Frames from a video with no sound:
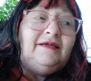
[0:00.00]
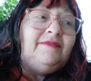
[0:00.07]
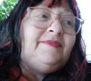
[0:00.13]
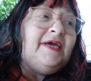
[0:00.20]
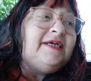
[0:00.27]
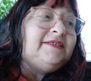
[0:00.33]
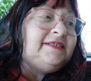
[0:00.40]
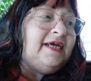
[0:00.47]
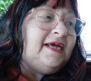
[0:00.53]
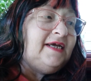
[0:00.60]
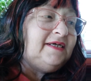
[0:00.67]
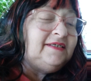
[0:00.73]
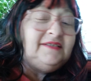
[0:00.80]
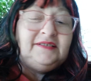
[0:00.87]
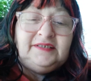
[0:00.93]
they take
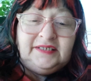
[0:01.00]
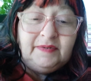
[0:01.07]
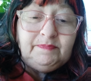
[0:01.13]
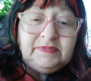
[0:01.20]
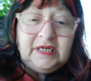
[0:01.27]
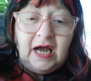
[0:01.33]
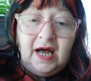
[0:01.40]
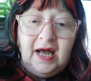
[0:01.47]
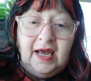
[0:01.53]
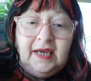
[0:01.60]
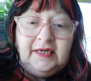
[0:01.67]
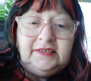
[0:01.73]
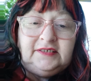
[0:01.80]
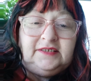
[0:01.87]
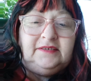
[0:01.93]
zip
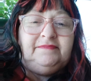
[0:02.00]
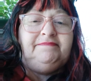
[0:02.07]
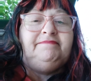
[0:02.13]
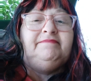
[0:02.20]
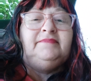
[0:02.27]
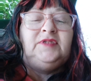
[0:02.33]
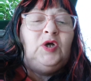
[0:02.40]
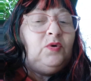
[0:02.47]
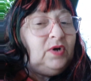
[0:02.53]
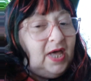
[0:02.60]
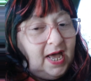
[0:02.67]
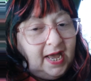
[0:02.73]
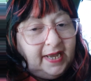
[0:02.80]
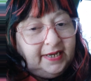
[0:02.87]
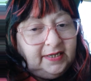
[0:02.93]
ties, no
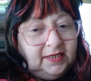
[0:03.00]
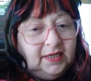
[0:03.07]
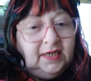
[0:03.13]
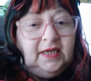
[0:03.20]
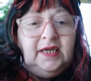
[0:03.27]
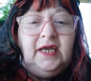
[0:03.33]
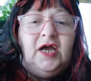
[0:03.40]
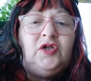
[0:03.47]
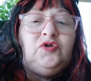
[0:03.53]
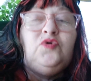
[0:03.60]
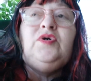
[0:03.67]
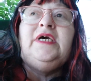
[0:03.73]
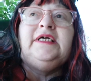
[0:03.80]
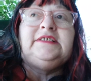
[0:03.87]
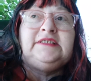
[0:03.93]
lie, and you
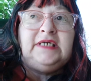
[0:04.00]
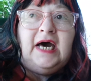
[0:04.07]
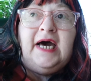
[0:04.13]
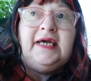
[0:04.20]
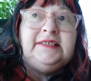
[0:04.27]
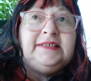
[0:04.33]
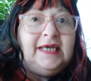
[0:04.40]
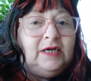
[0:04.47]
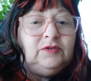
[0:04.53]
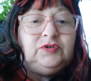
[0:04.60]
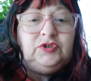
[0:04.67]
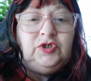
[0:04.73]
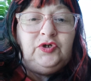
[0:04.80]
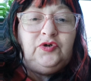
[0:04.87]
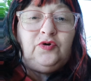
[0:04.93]
get tied down
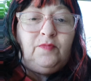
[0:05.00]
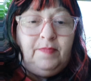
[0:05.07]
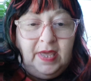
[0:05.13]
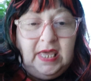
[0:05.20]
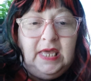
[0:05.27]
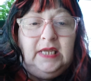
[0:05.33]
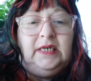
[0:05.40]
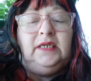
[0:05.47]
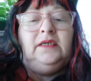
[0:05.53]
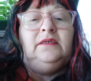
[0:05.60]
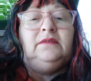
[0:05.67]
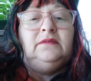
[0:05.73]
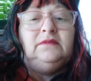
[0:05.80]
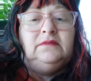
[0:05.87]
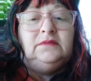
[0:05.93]
to your bed,
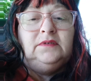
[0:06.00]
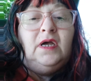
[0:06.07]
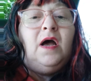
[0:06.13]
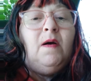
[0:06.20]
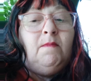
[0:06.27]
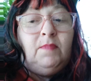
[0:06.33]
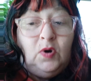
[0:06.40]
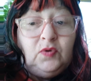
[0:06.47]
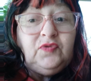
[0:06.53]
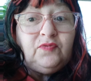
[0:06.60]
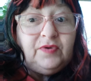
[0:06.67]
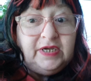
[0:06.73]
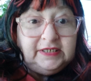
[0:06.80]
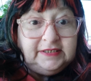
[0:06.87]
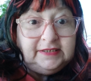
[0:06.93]
both
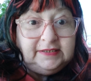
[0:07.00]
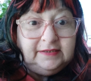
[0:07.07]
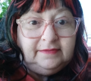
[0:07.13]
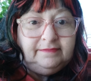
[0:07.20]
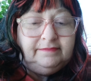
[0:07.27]
wrists.